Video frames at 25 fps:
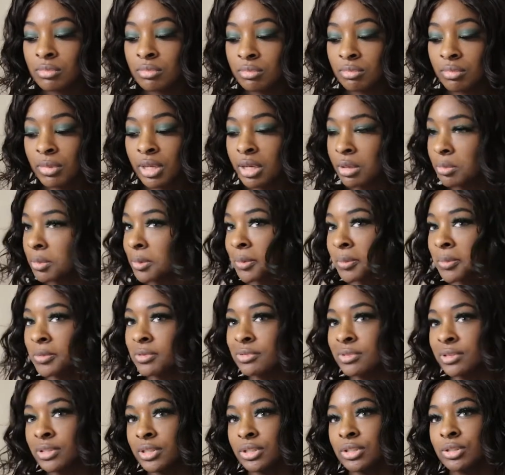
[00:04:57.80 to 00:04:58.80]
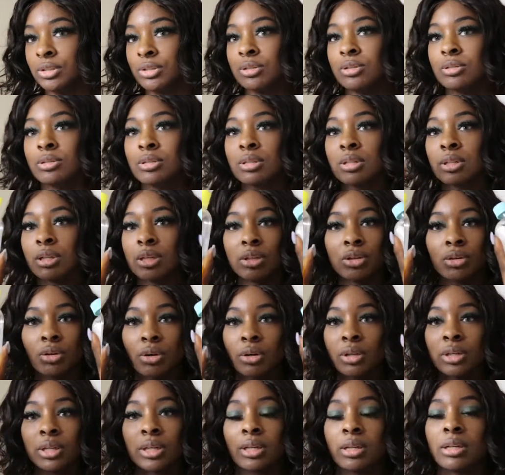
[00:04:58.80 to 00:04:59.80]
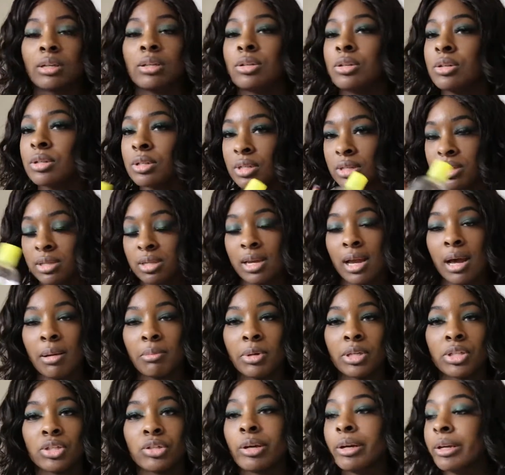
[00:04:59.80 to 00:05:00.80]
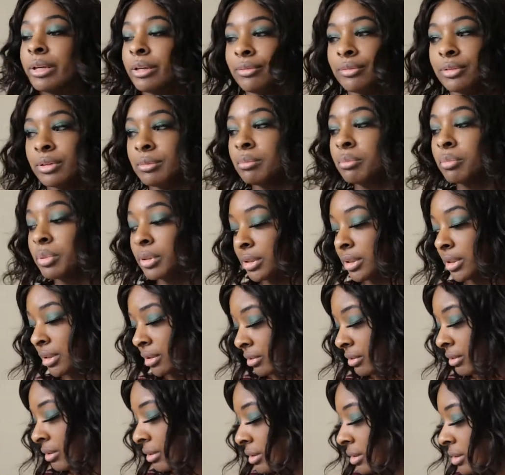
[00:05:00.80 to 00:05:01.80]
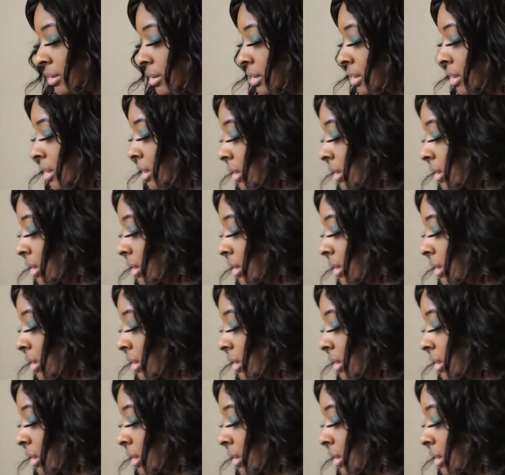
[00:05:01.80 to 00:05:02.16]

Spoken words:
makeup remover you can use, and you're gonna see how much I even put in there.